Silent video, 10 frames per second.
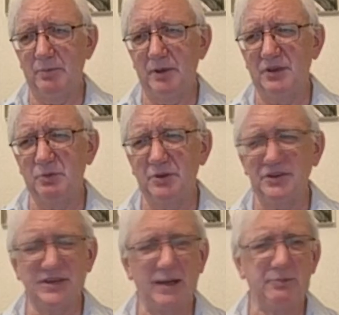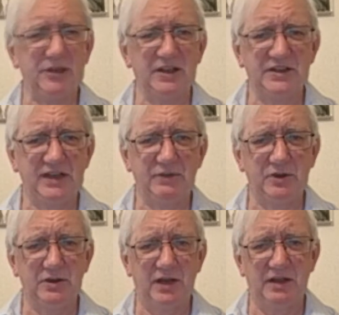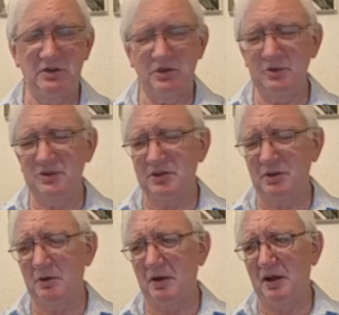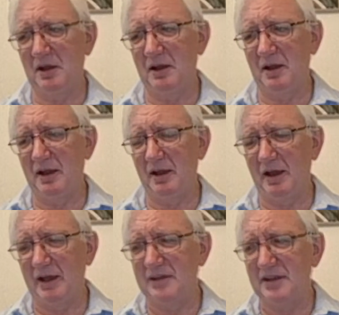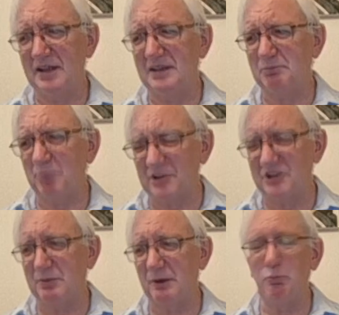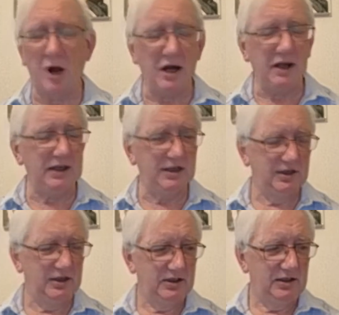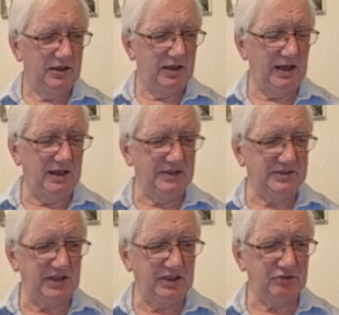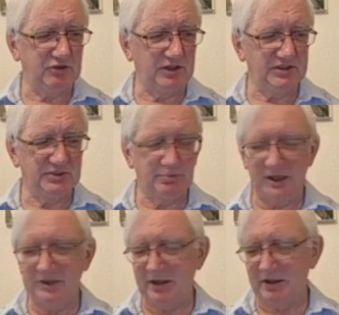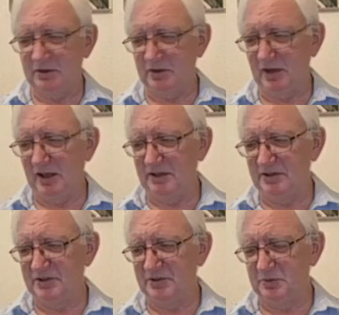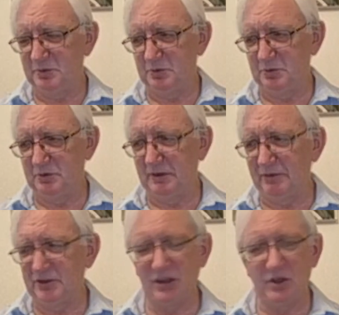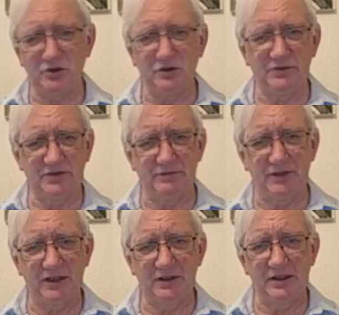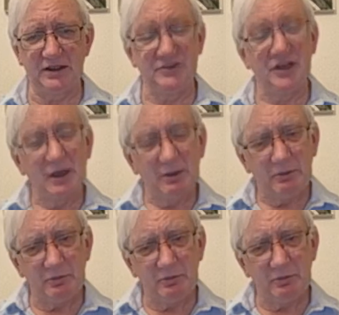Because what is happening is evil. And it must be. Why is Israel spreading its devastation of civilian areas?